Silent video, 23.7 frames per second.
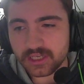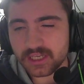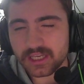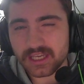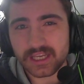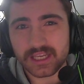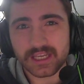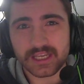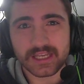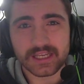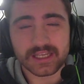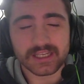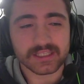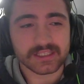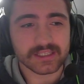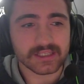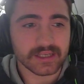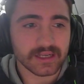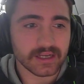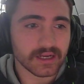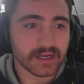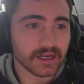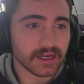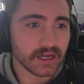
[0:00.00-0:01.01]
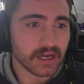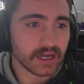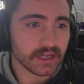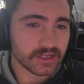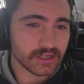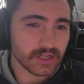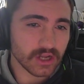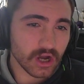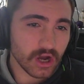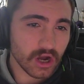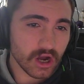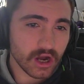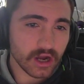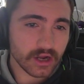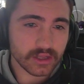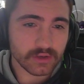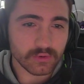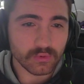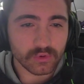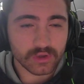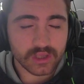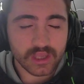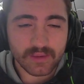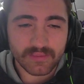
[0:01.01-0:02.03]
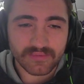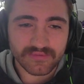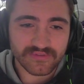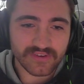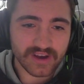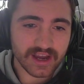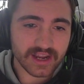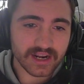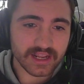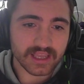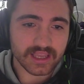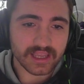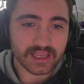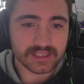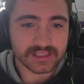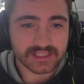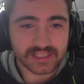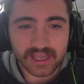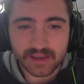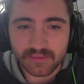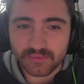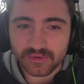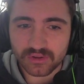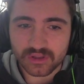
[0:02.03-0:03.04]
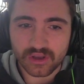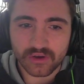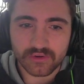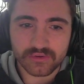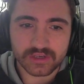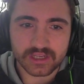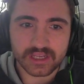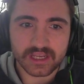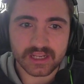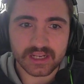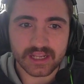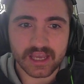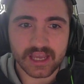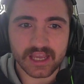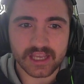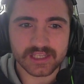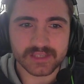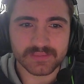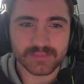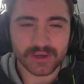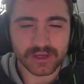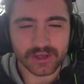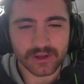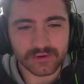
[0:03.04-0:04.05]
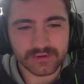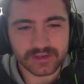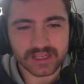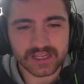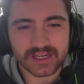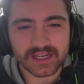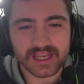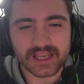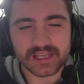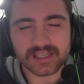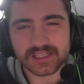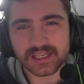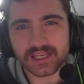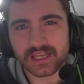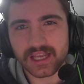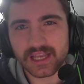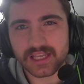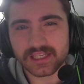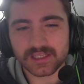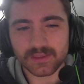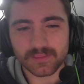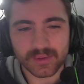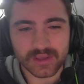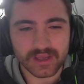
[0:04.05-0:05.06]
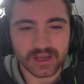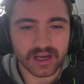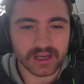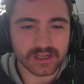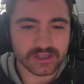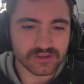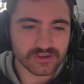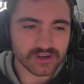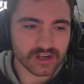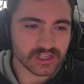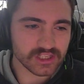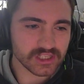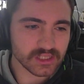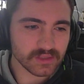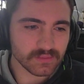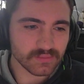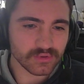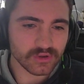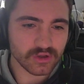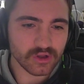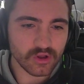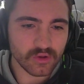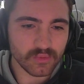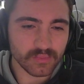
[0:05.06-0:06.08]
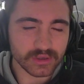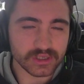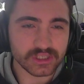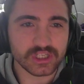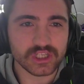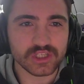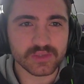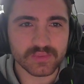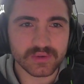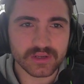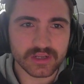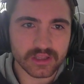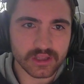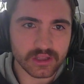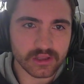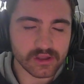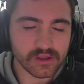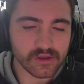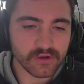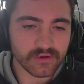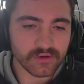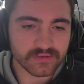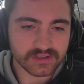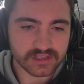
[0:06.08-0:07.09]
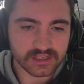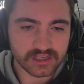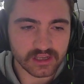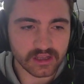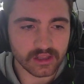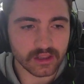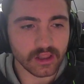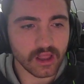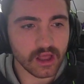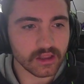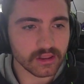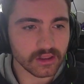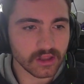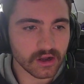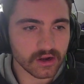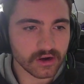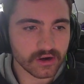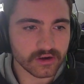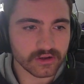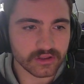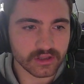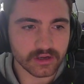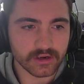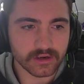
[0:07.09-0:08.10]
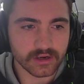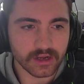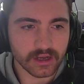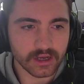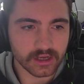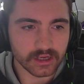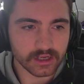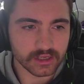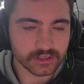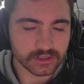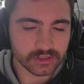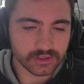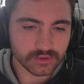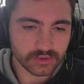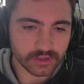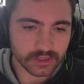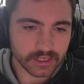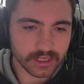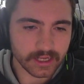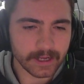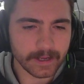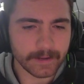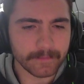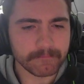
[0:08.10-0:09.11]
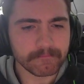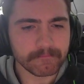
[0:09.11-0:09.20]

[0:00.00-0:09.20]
is a dog who will keep fighting, and same with Godinez. But Godinez is a bit untrustable, but she's been in the UFC a lot longer than Julia.